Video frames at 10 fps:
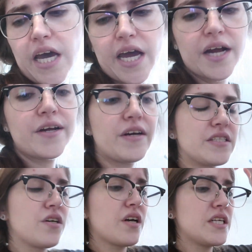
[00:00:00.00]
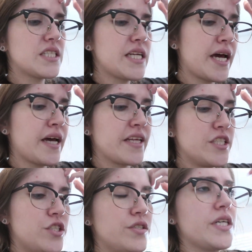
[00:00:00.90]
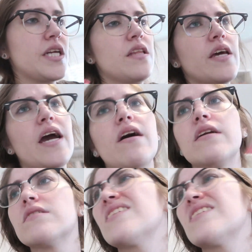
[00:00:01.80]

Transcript: hey, are you guys cooking tonight? Like, did you set anything out? And I